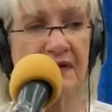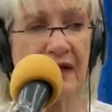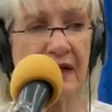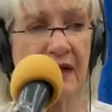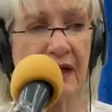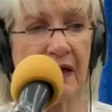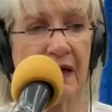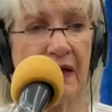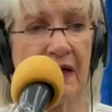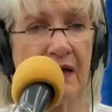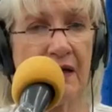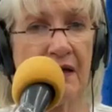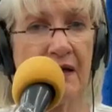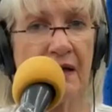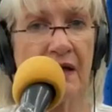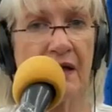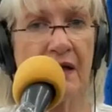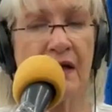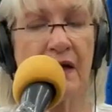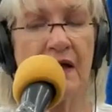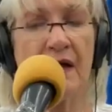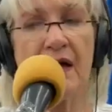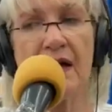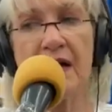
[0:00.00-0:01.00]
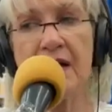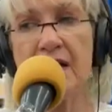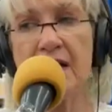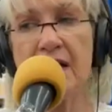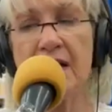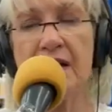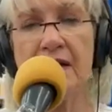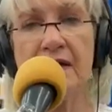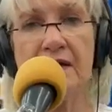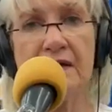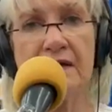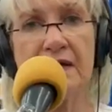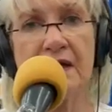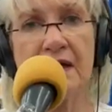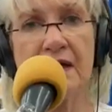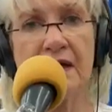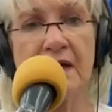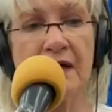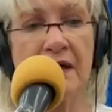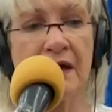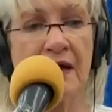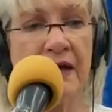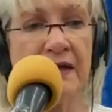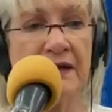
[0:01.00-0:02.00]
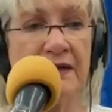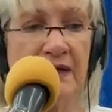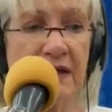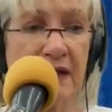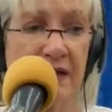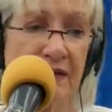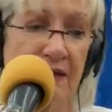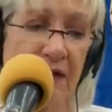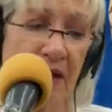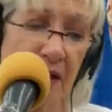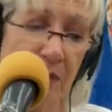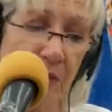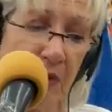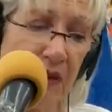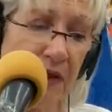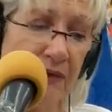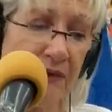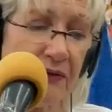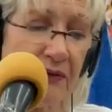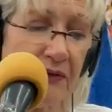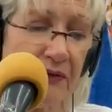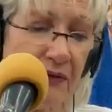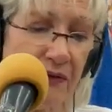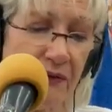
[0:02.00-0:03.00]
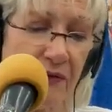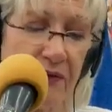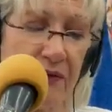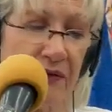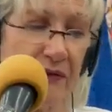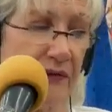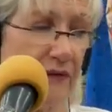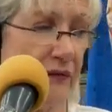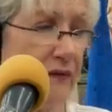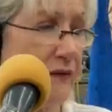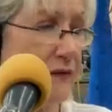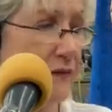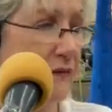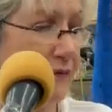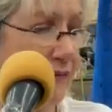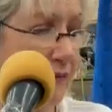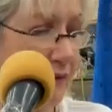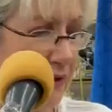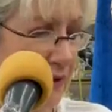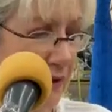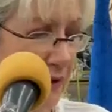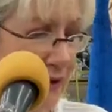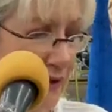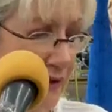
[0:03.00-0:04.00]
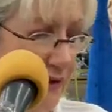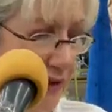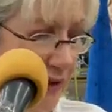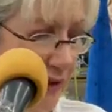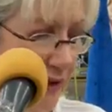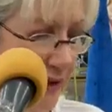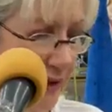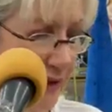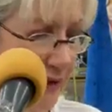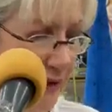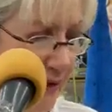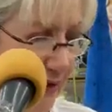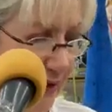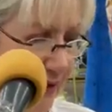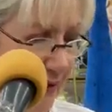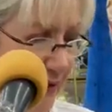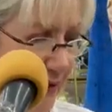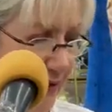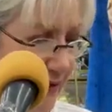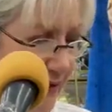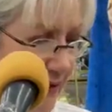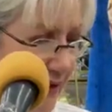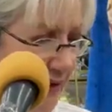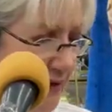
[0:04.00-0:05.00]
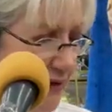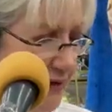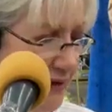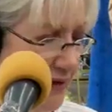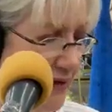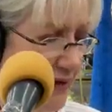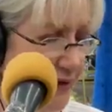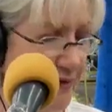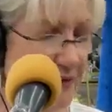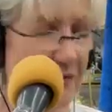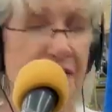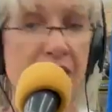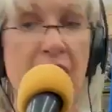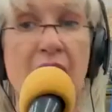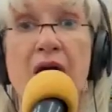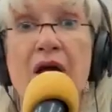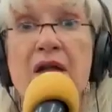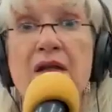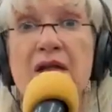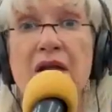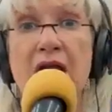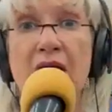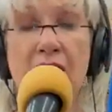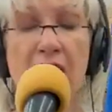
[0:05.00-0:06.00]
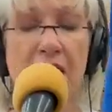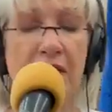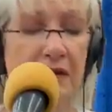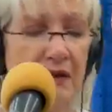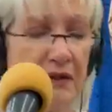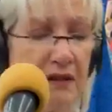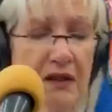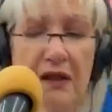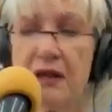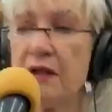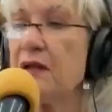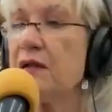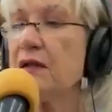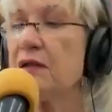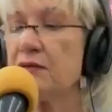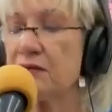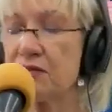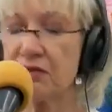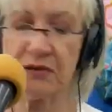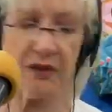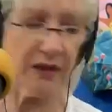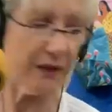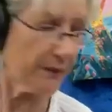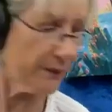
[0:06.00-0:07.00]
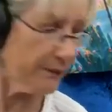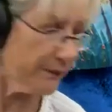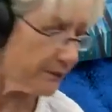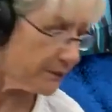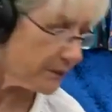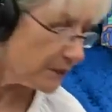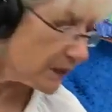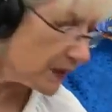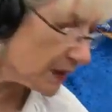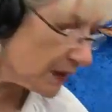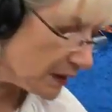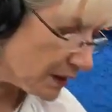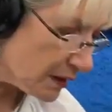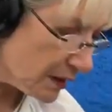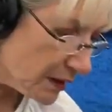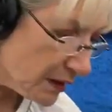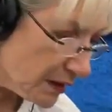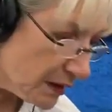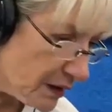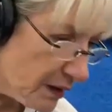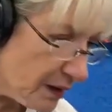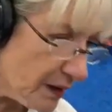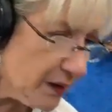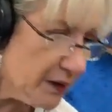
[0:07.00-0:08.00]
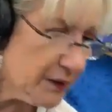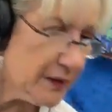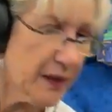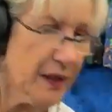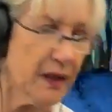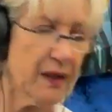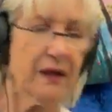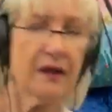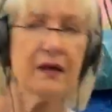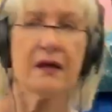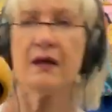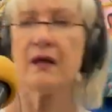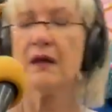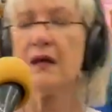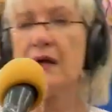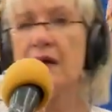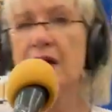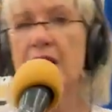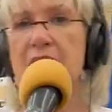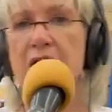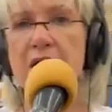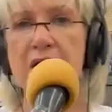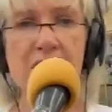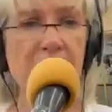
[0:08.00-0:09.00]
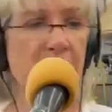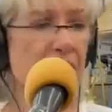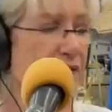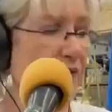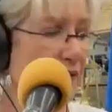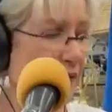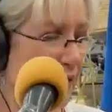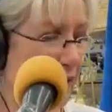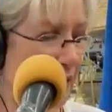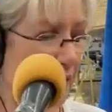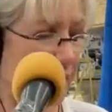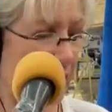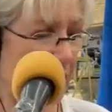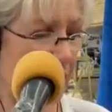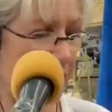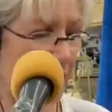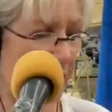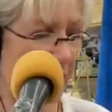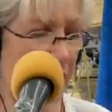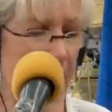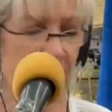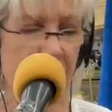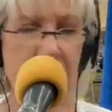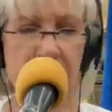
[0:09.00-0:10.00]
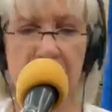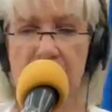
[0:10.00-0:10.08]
the day, and I think that makes a difference. I think it does. Now, I'm going to tell you a little trick. Okay, another thing that